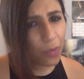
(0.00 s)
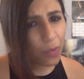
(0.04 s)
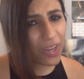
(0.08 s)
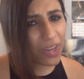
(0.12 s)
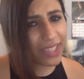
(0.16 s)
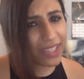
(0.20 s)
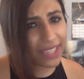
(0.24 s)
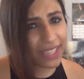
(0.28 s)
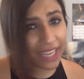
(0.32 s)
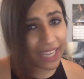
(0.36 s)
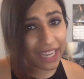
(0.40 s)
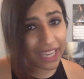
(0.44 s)

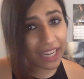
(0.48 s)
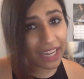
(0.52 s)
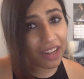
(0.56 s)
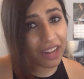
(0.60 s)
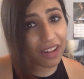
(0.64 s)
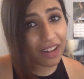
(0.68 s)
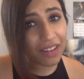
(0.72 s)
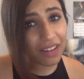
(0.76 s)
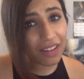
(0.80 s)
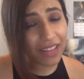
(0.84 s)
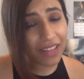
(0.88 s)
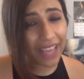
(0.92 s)
what the
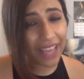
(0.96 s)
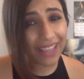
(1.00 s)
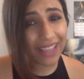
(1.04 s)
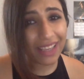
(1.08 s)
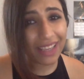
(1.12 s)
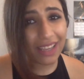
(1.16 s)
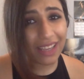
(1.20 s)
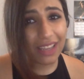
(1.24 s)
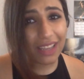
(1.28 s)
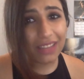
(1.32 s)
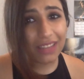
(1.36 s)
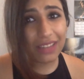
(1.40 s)
hell
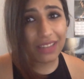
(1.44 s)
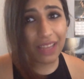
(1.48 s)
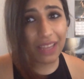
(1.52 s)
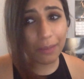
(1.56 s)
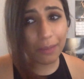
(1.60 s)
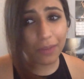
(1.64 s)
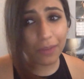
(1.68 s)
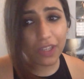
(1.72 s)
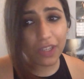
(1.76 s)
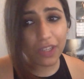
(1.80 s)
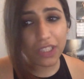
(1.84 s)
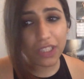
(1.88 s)
like
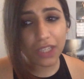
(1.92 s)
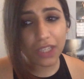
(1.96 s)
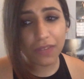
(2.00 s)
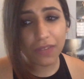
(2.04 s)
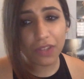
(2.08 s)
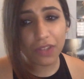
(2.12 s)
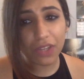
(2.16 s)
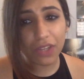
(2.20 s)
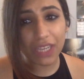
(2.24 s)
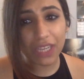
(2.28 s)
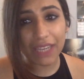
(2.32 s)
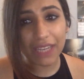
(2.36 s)
the
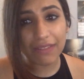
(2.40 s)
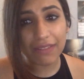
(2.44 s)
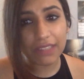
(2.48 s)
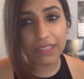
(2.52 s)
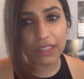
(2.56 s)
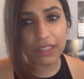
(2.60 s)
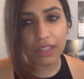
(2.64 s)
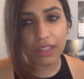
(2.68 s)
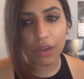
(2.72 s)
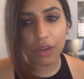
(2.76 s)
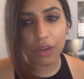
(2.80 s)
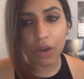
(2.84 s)
music video
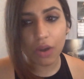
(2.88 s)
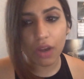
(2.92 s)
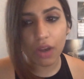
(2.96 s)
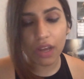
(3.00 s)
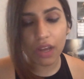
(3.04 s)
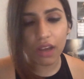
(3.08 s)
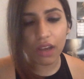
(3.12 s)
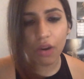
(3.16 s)
gives it the,